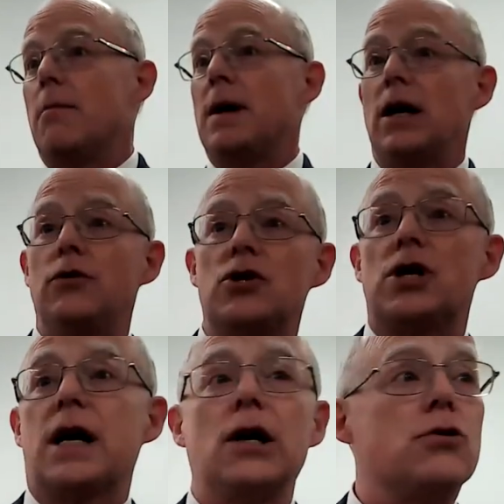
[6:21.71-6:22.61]
uh, man, you
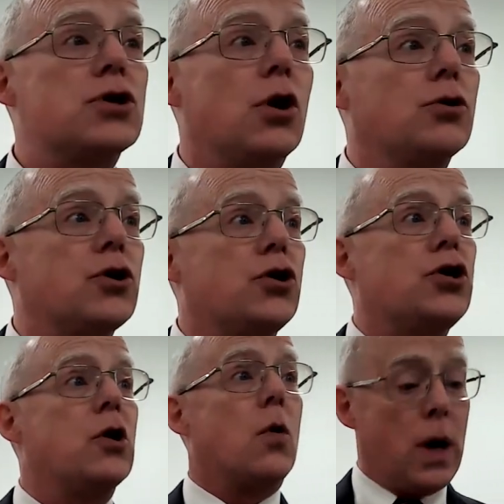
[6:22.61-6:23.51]
stuck out your soldier and
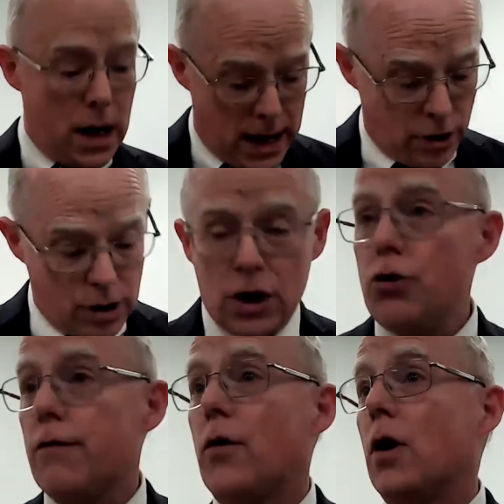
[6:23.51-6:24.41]
you were wearing that green
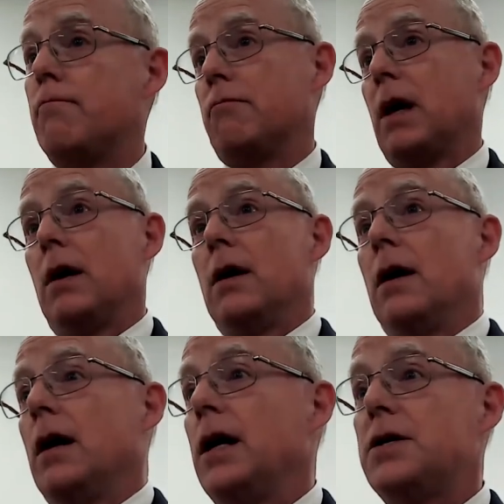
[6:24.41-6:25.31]
uniform.
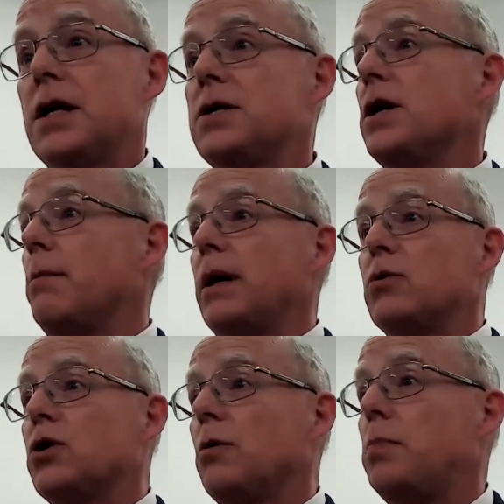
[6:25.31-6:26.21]
He said somebody
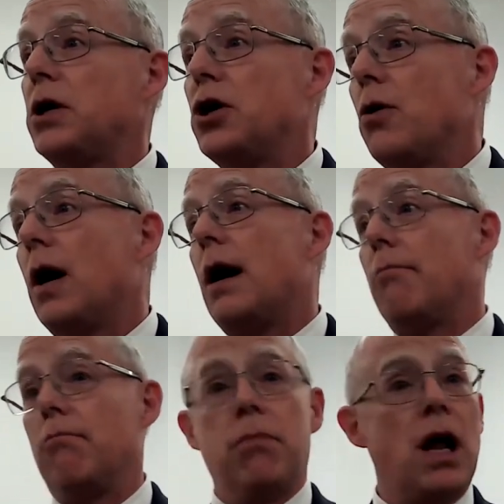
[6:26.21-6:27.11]
was going to pick you
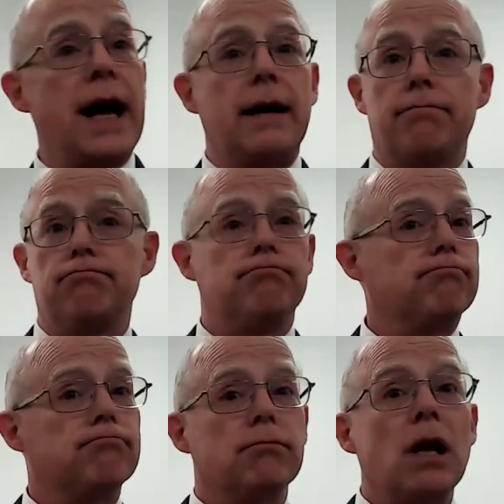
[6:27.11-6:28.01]
up like
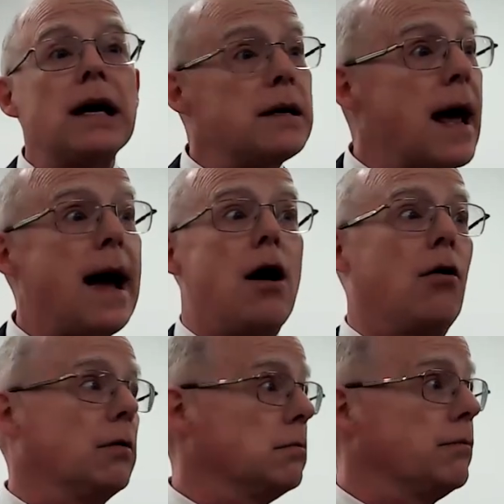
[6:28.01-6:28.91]
like now.
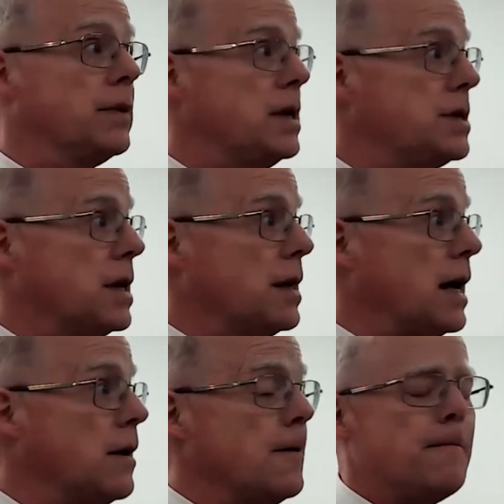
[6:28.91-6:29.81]
He said
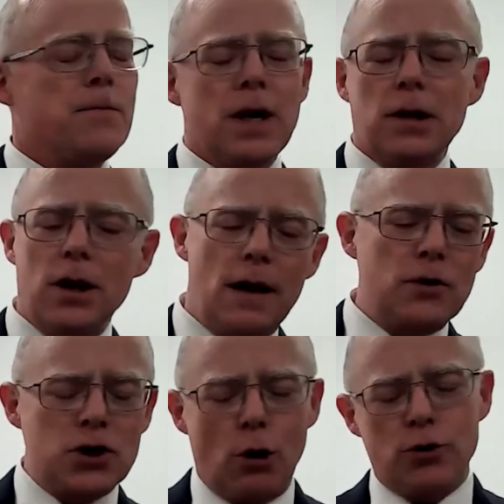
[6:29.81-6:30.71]
they they love the
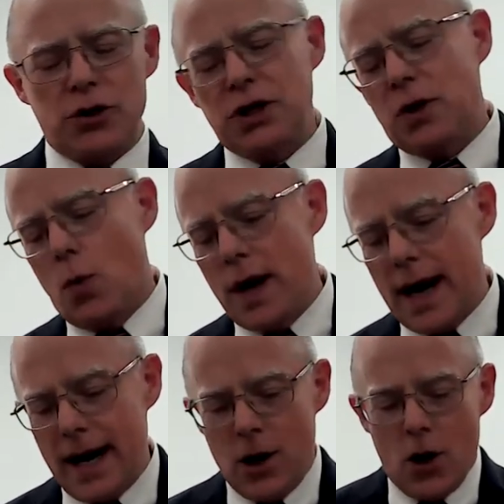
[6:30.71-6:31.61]
soldiers. He said one
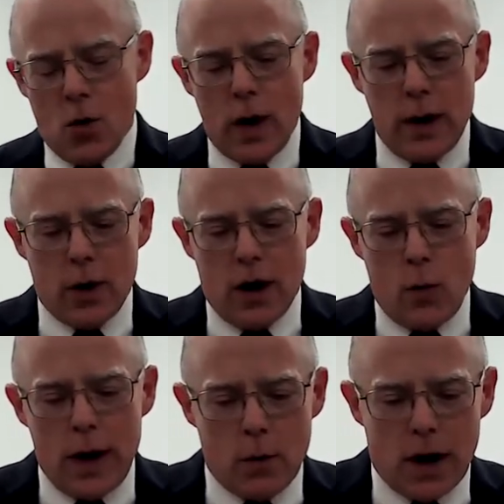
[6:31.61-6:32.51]
day we were
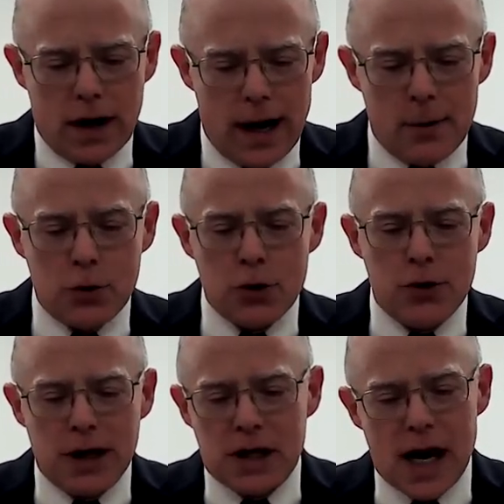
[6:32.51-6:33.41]
we were coming through
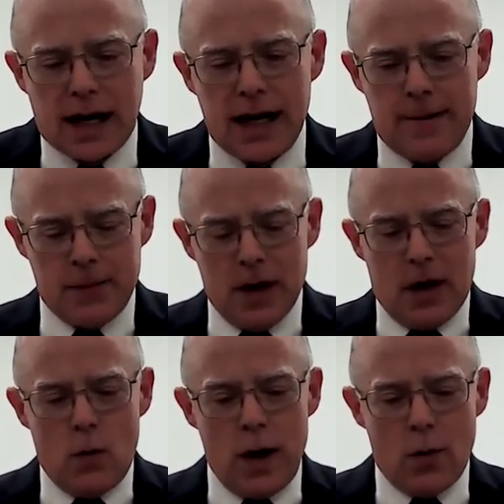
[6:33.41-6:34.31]
Kentucky
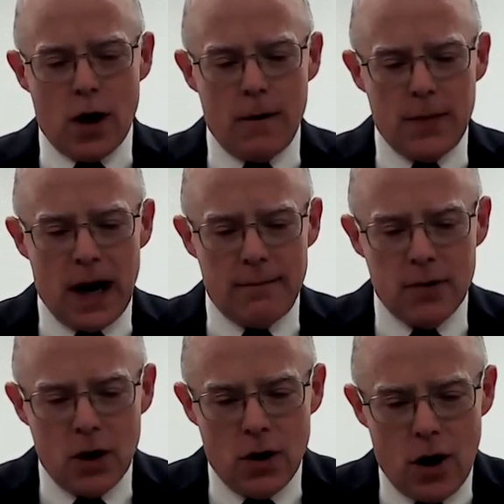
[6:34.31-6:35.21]
and we were um,
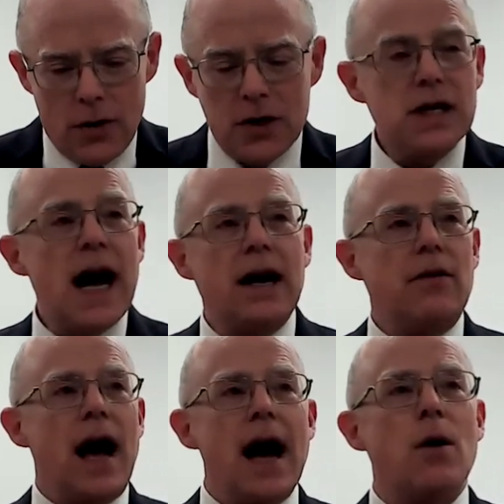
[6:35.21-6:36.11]
on the side of
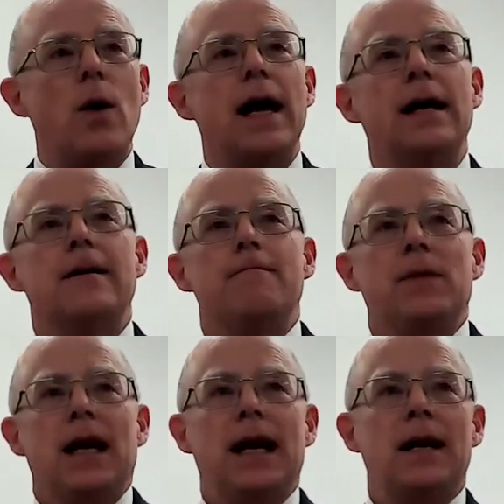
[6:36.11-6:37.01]
the highway
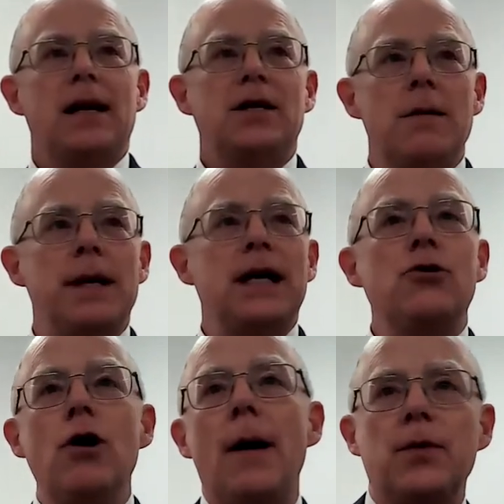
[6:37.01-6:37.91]
and uh, somebody had
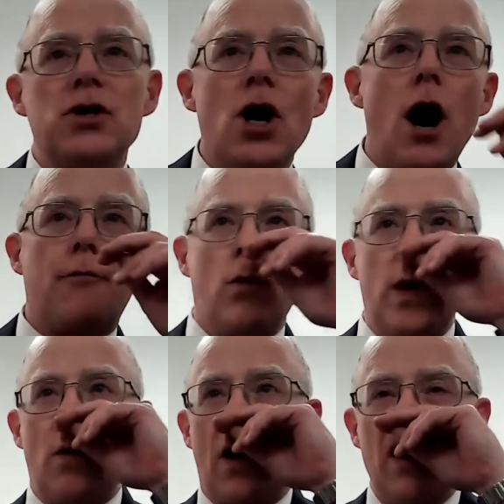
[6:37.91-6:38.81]
dropped us off, and
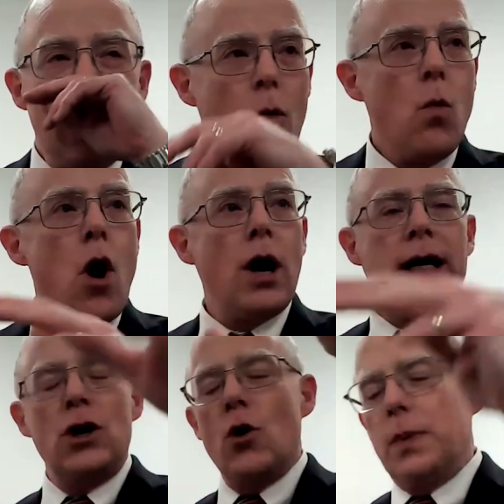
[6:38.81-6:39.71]
we were
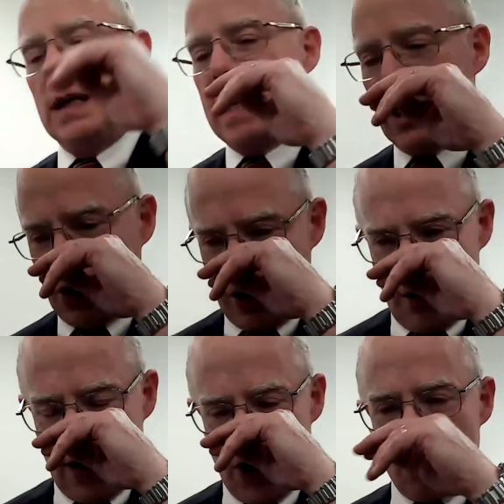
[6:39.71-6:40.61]
walking, hoping to catch
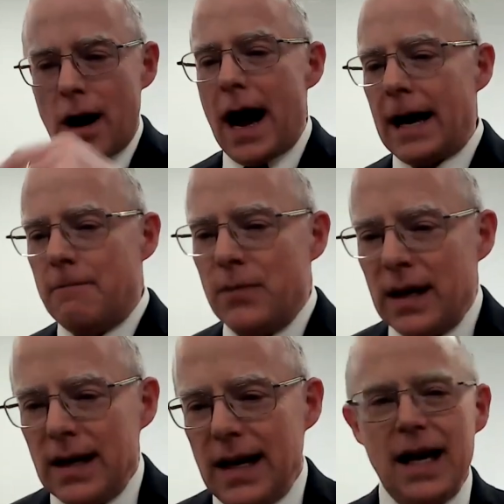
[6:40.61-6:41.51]
another ride.
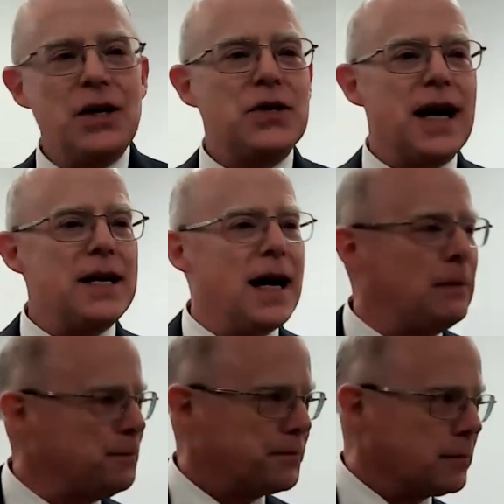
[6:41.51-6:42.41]
And he said, uh,
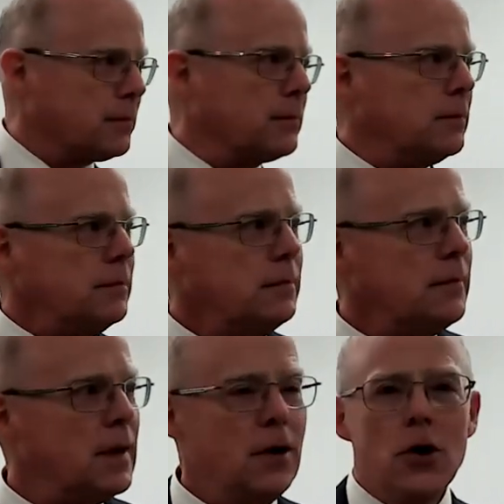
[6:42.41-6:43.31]

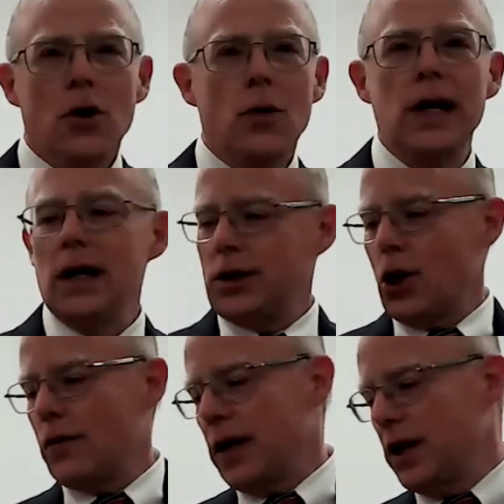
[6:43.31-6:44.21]
We looked
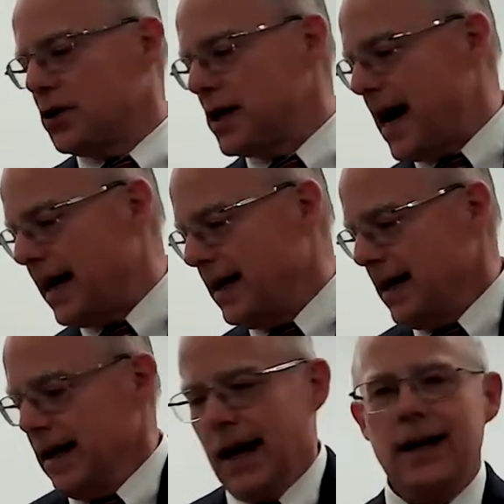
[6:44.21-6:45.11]
over the hillside,
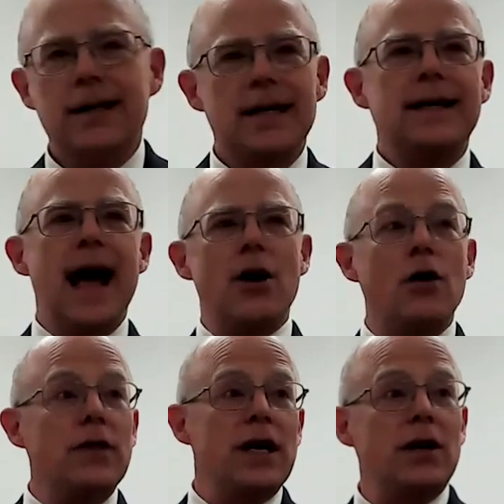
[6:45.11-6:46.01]
and he said, Down
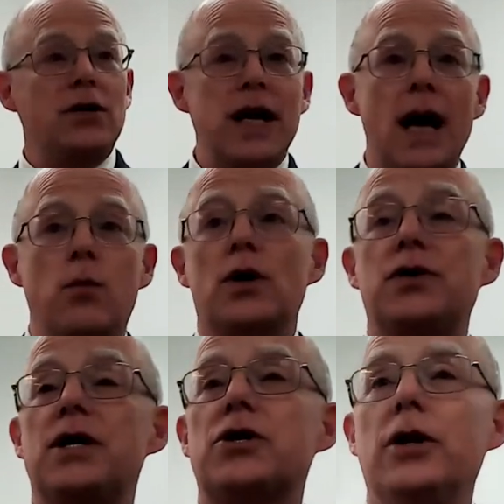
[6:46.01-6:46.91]
over the hillside was
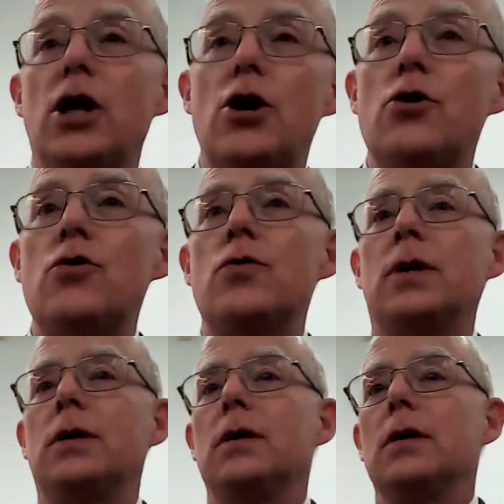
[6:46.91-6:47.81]
this
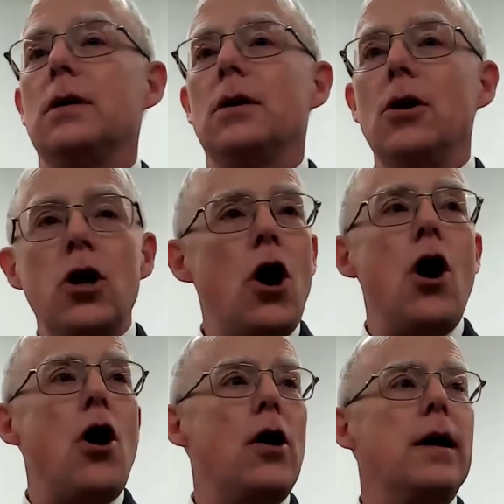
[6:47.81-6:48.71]
lone
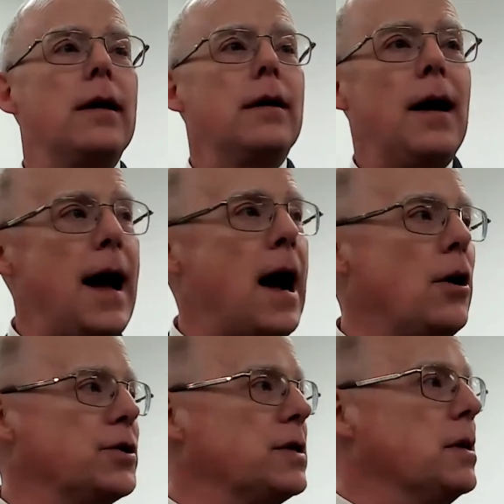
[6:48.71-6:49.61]
log
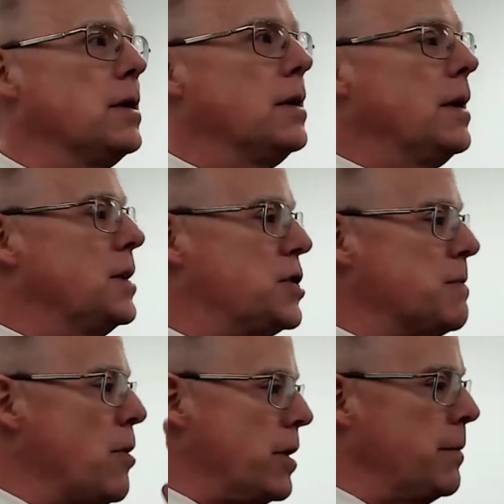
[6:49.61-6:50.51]
house and
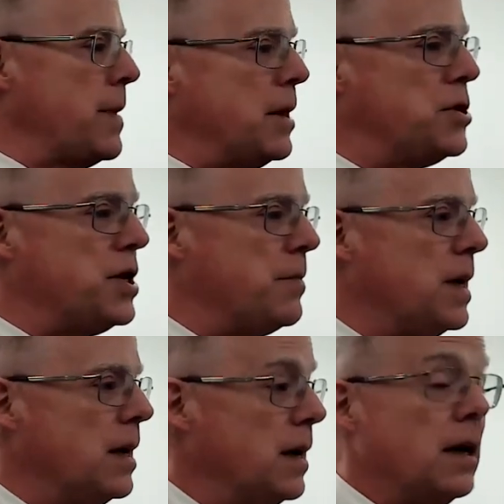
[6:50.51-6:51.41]
smoke coming out of the
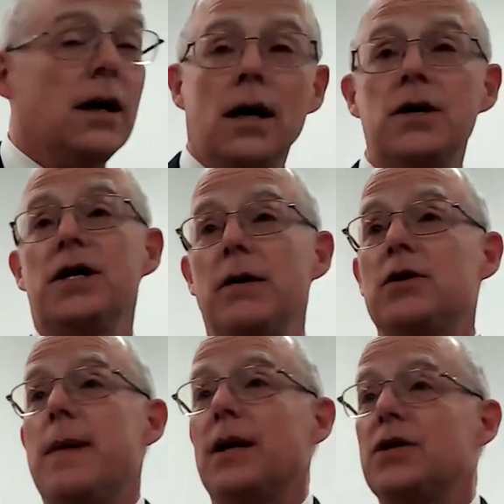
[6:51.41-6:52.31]
chimney. And he said, It
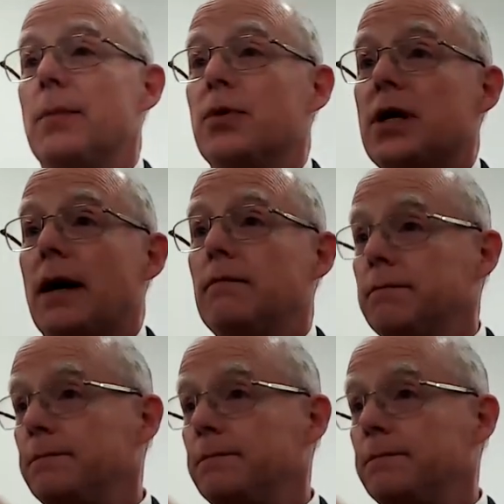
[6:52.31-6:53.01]
was about supper time.